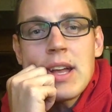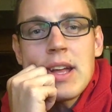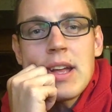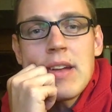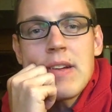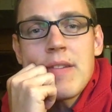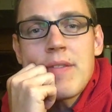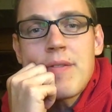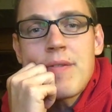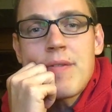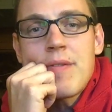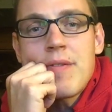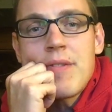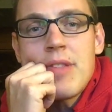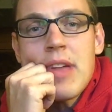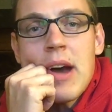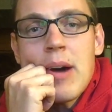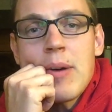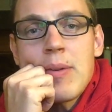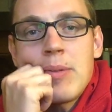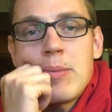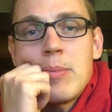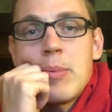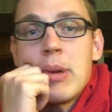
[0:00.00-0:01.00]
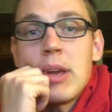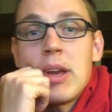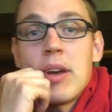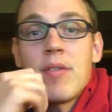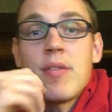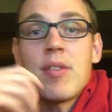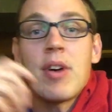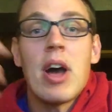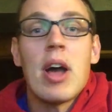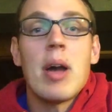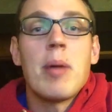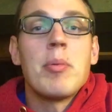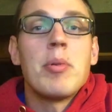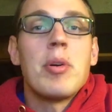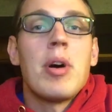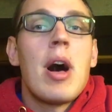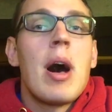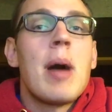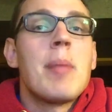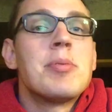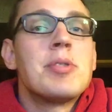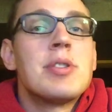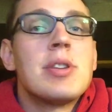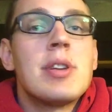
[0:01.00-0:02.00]
if that would be a viable
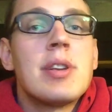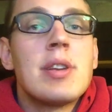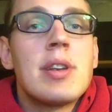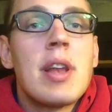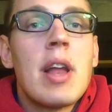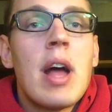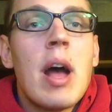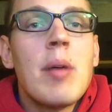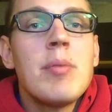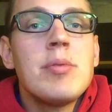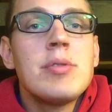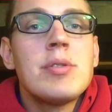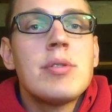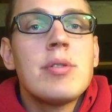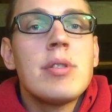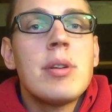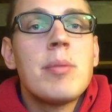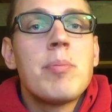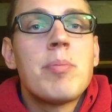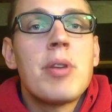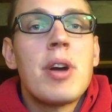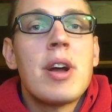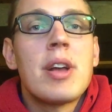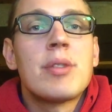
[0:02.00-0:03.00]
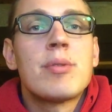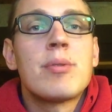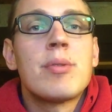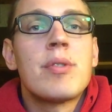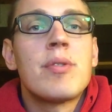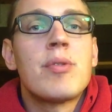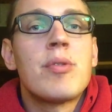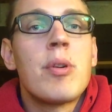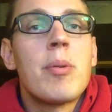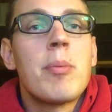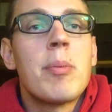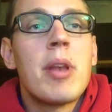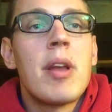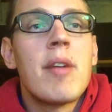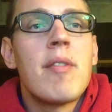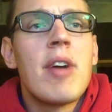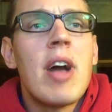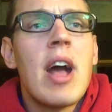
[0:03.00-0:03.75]
option. I was really impressed with Formative.